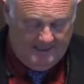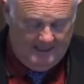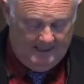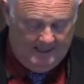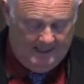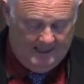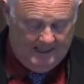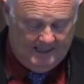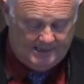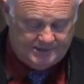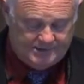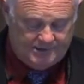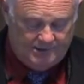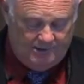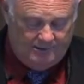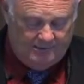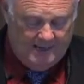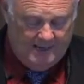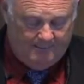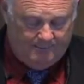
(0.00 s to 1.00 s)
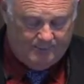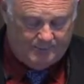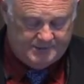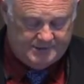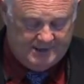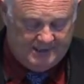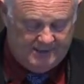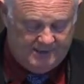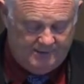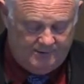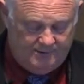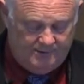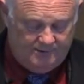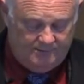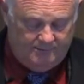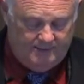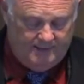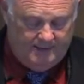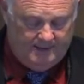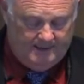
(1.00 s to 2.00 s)
And so that
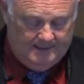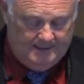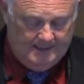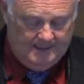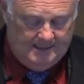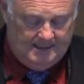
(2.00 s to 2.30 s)
particular